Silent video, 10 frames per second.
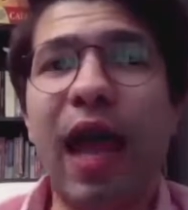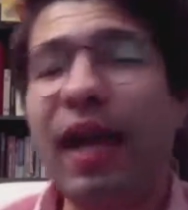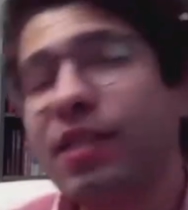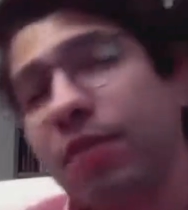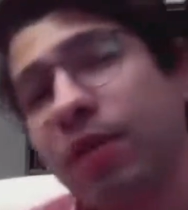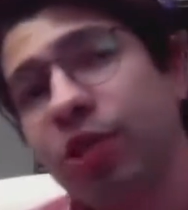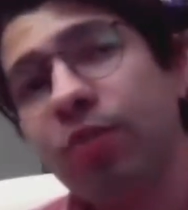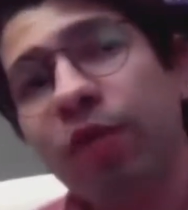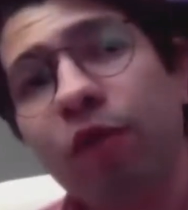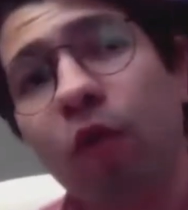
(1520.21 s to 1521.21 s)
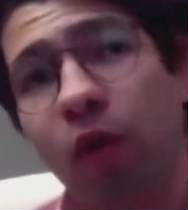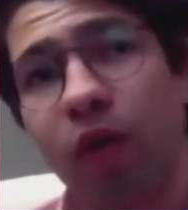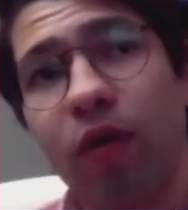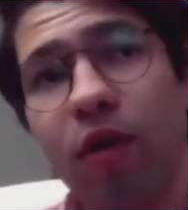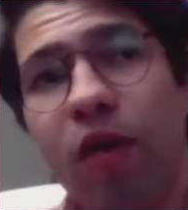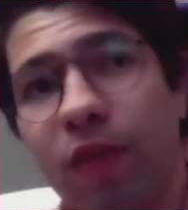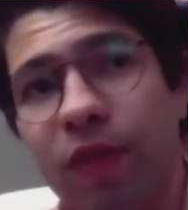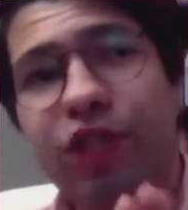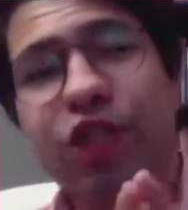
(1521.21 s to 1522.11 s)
And as I mentioned before, the